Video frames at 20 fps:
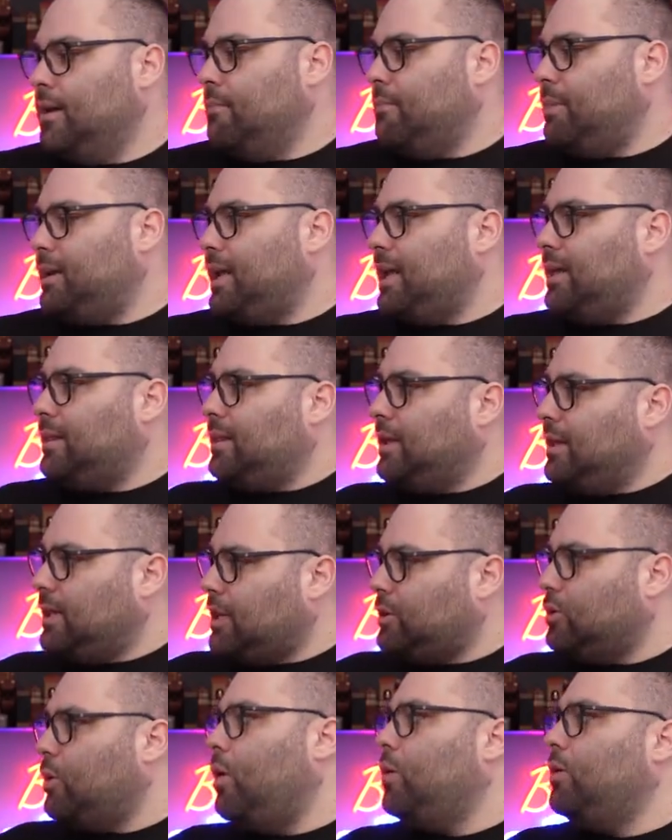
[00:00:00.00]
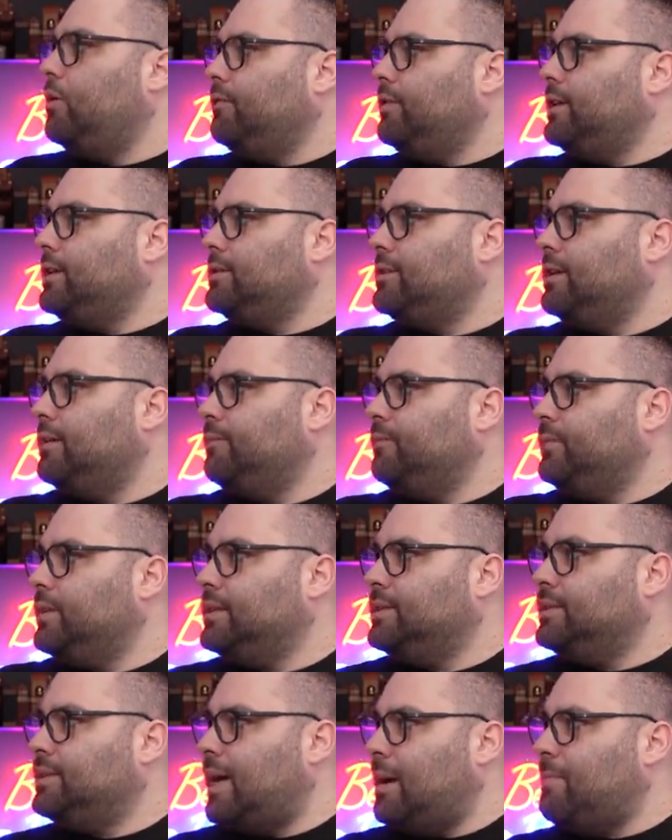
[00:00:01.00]
But I think that all of this
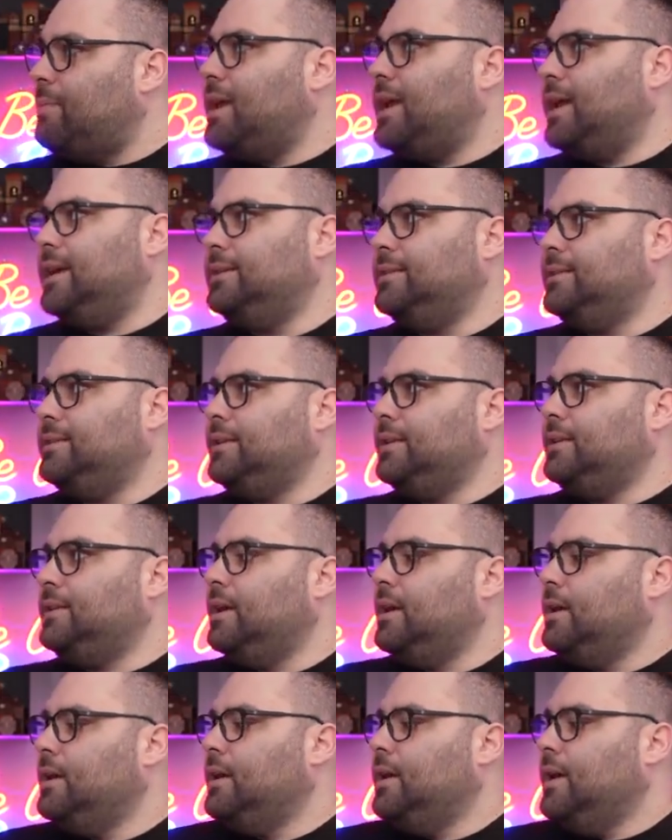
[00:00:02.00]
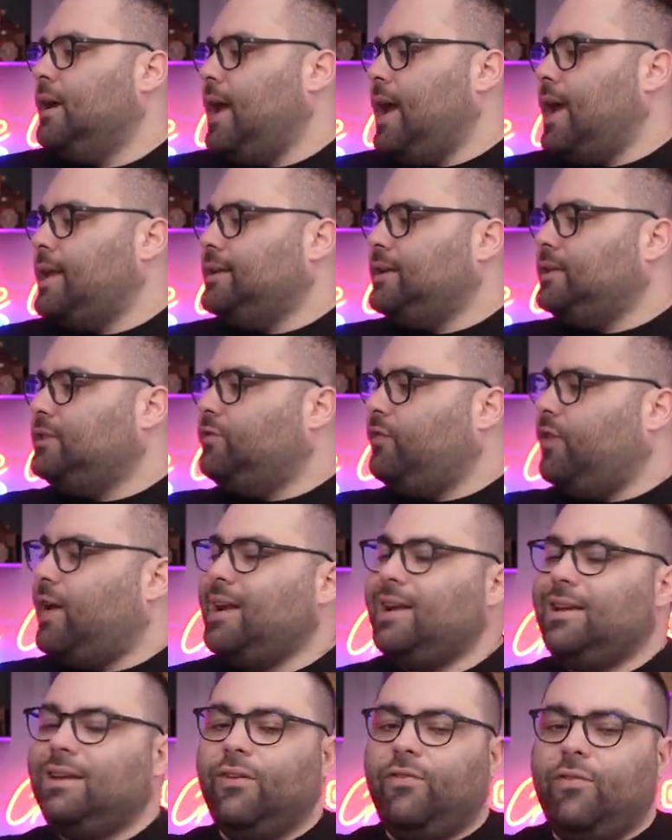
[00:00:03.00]
summarizes it, and it's
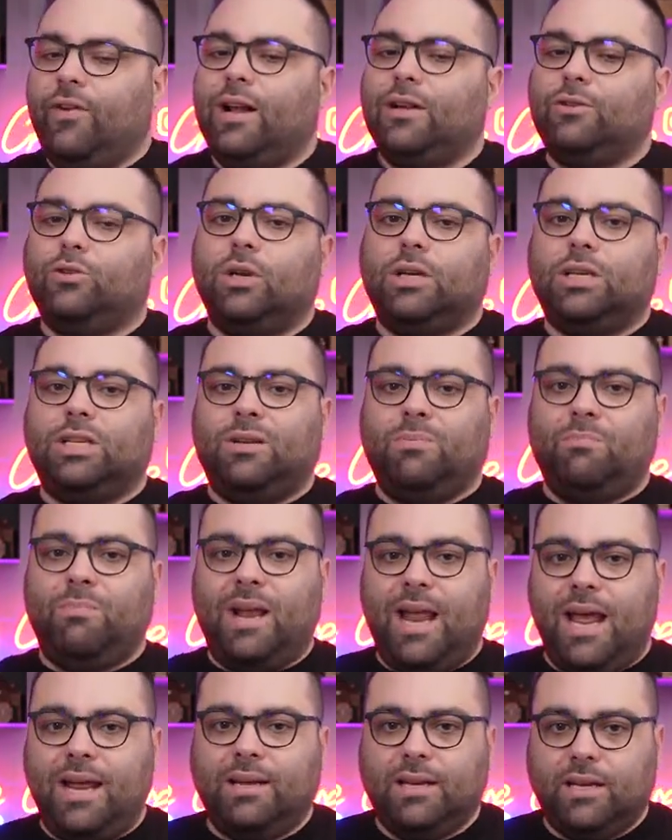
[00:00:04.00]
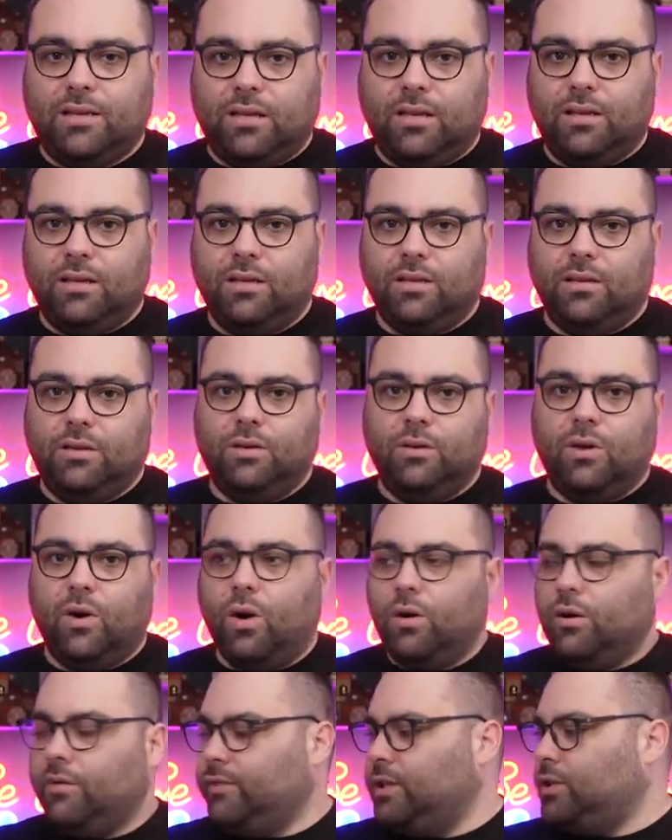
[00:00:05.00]
very difficult to explain it to
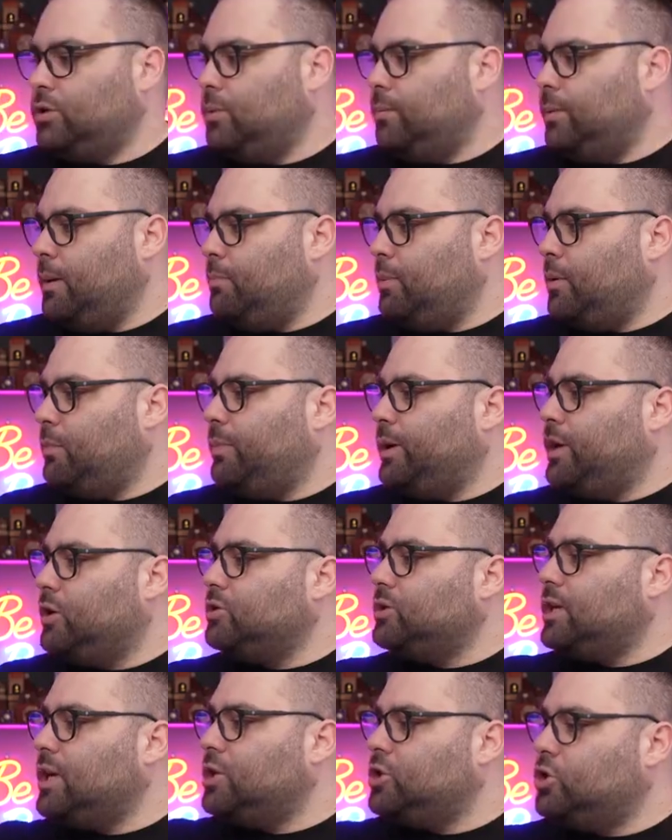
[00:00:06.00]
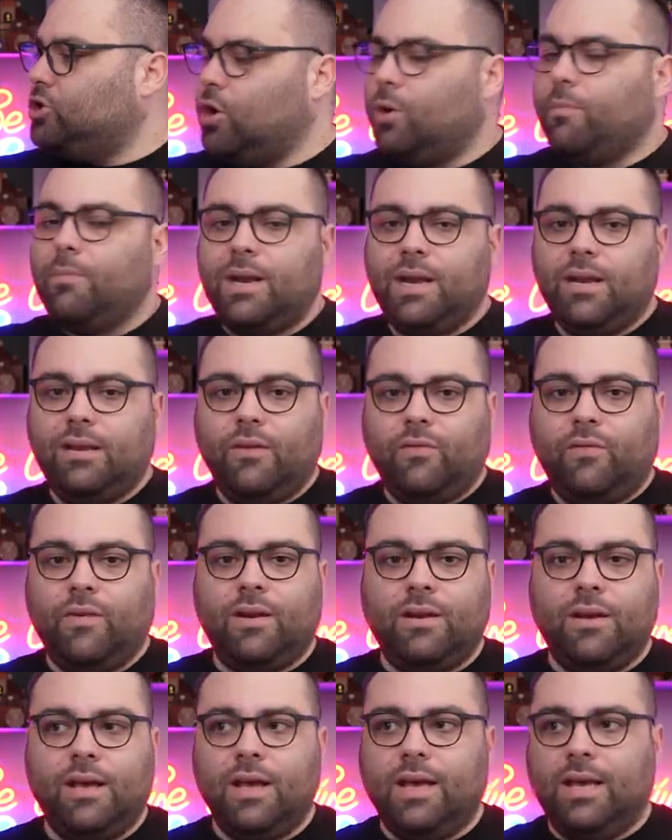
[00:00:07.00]
all of this to people because there's so many
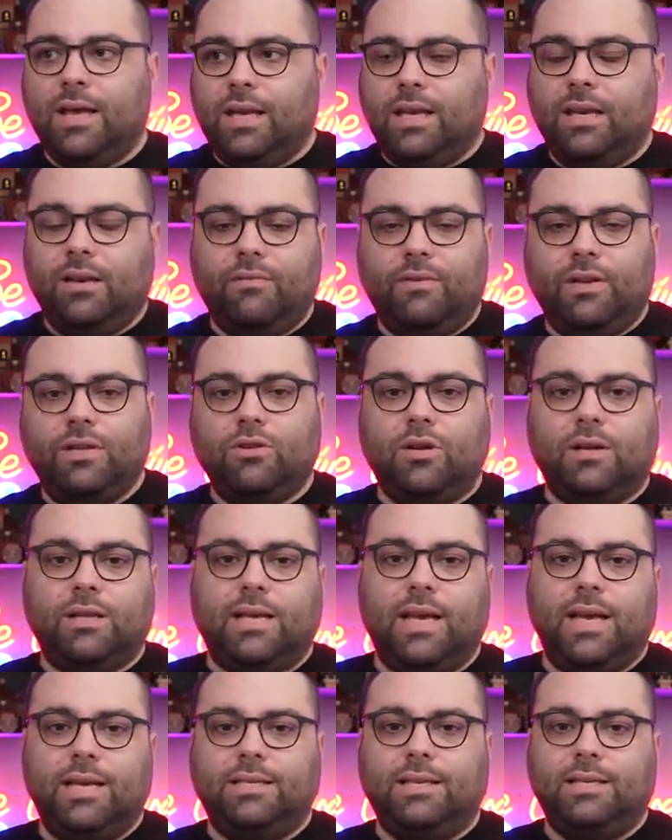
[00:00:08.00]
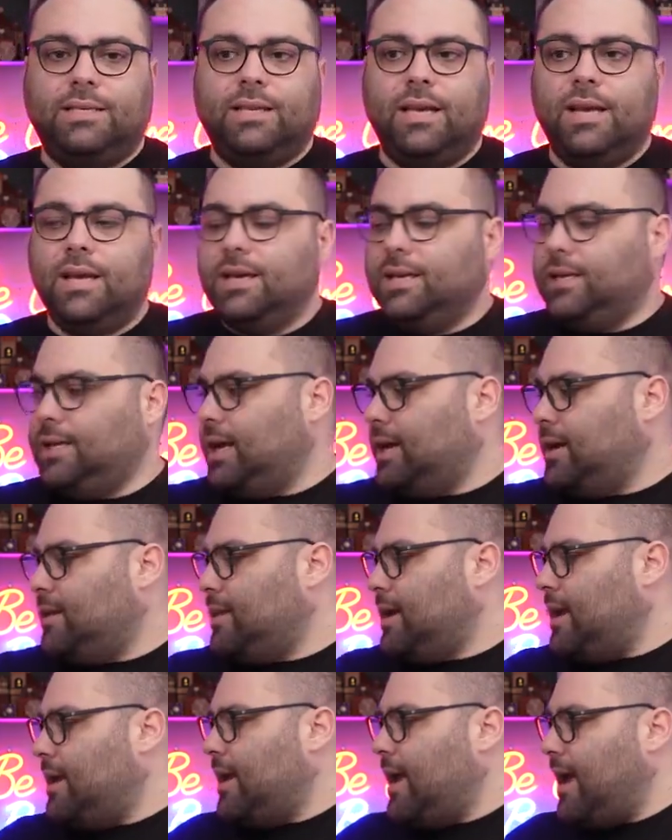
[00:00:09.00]
different individual cases here and
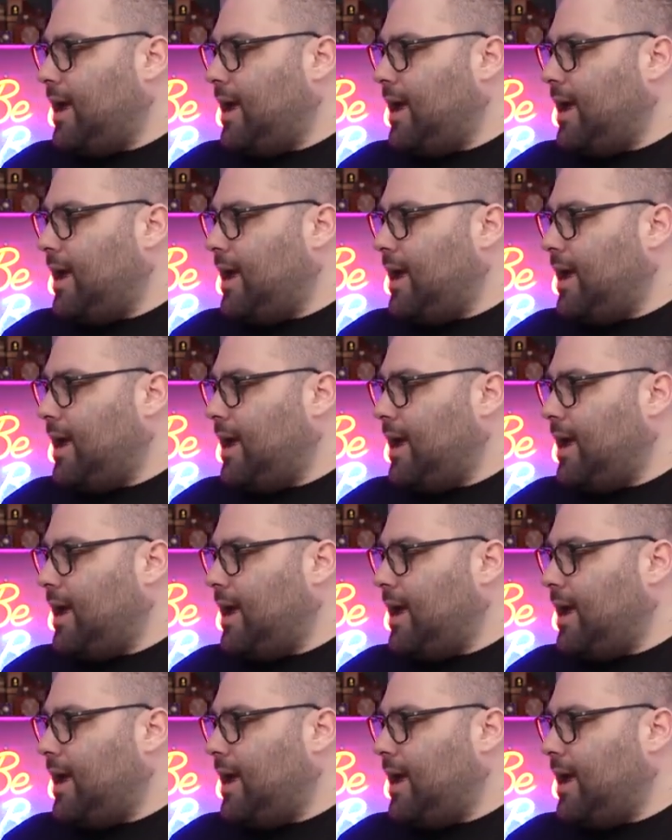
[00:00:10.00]
there.